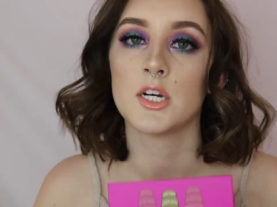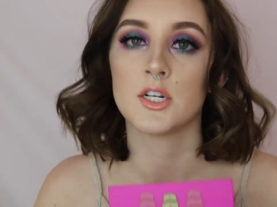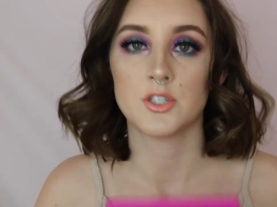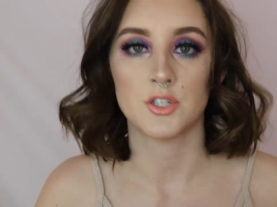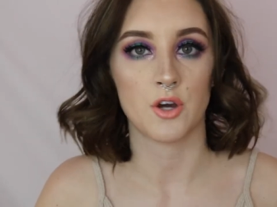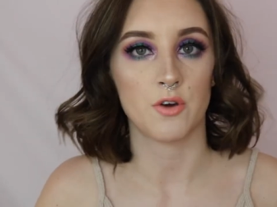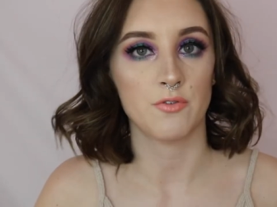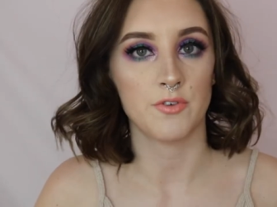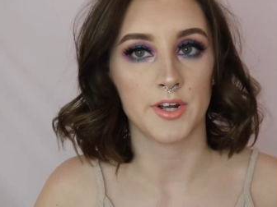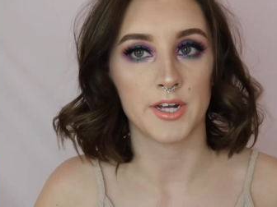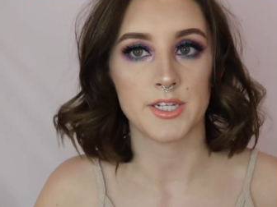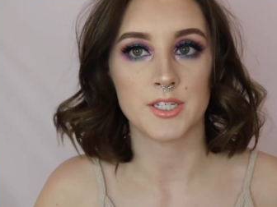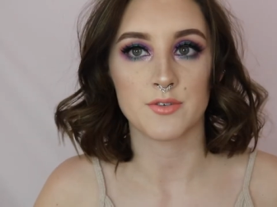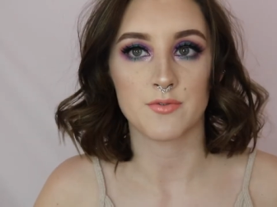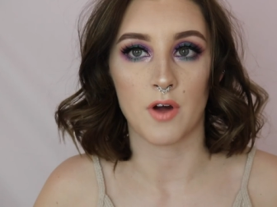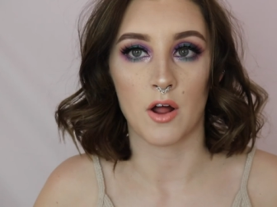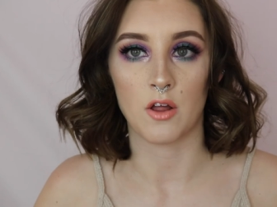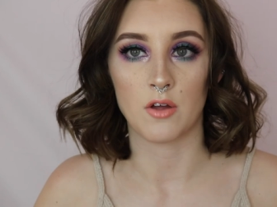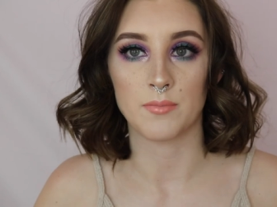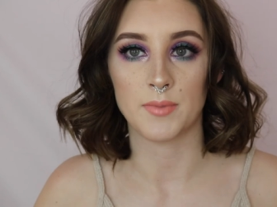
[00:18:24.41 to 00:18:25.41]
Don't forget to
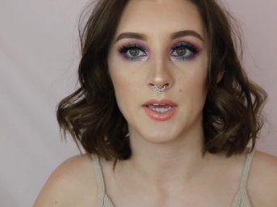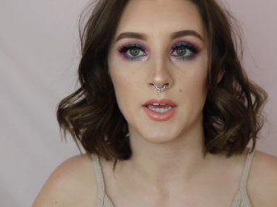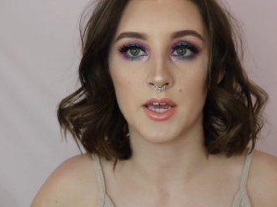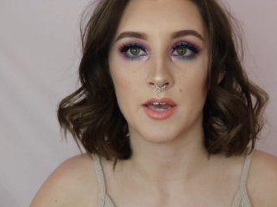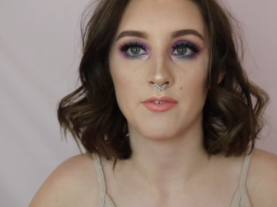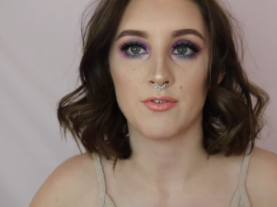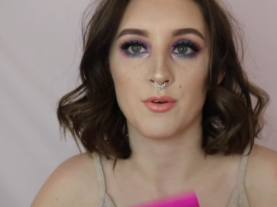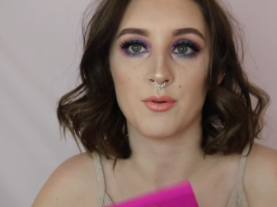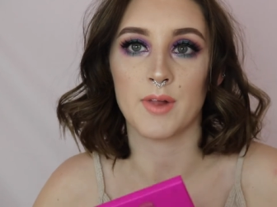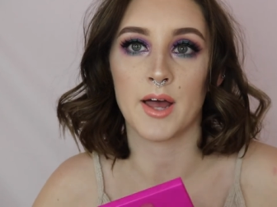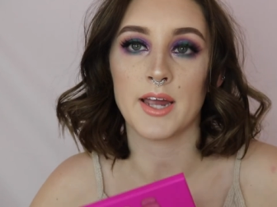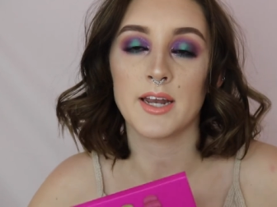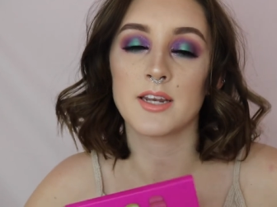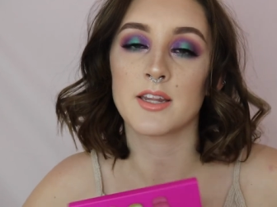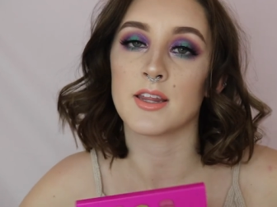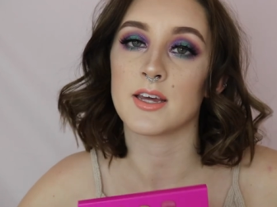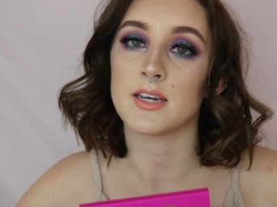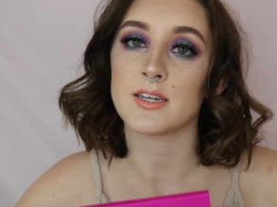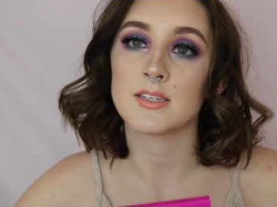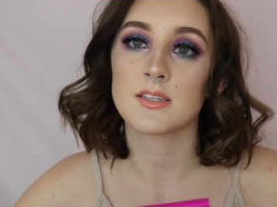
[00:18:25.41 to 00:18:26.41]
follow me. If you
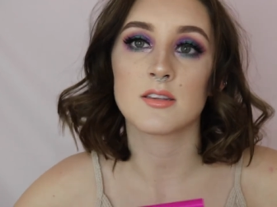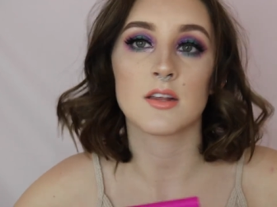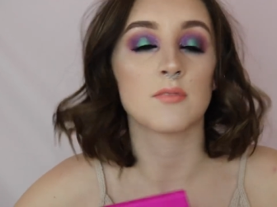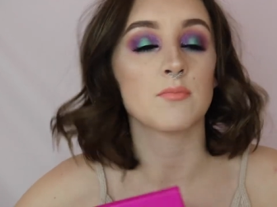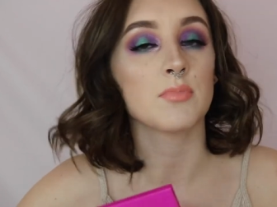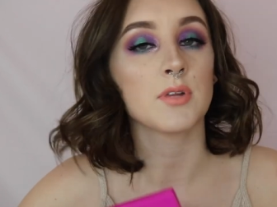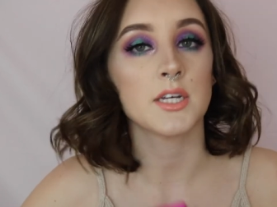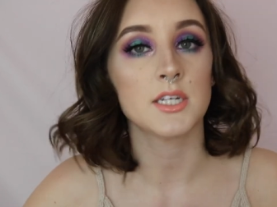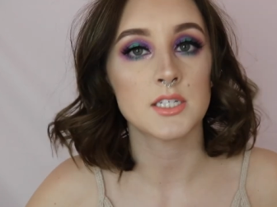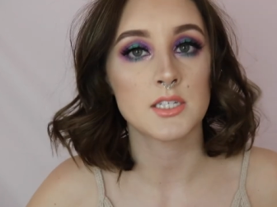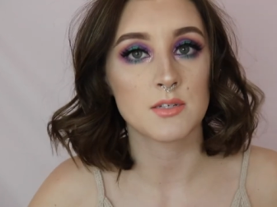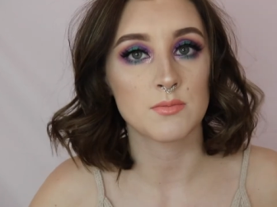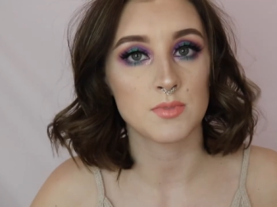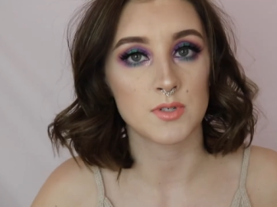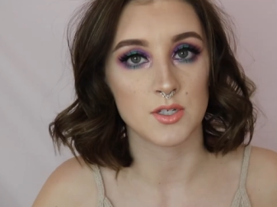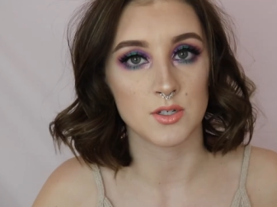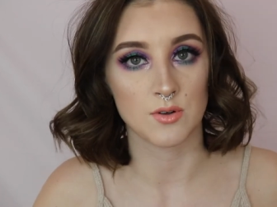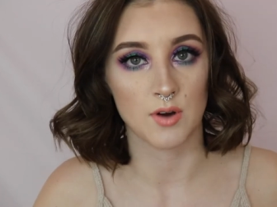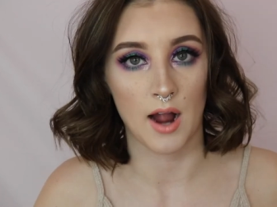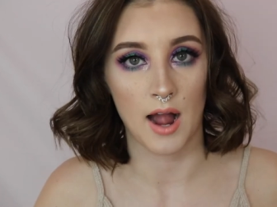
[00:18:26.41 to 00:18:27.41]
liked this, then please
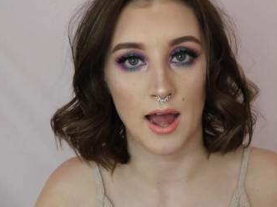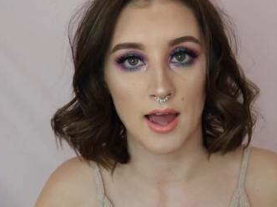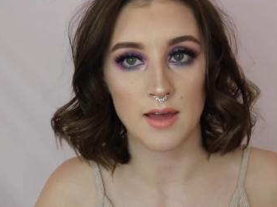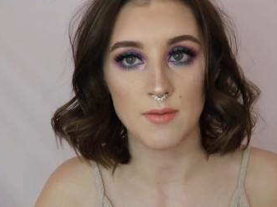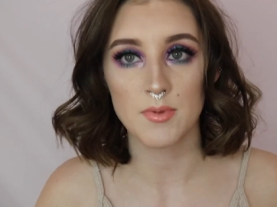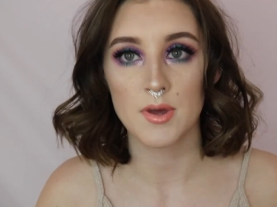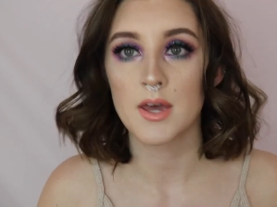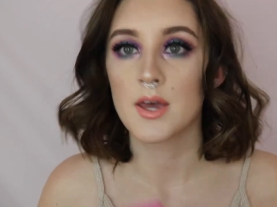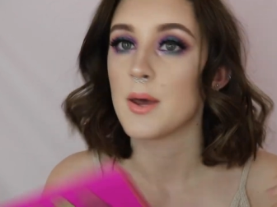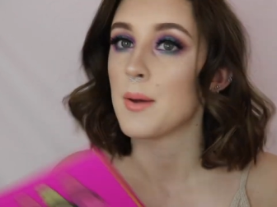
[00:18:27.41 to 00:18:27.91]
subscribe.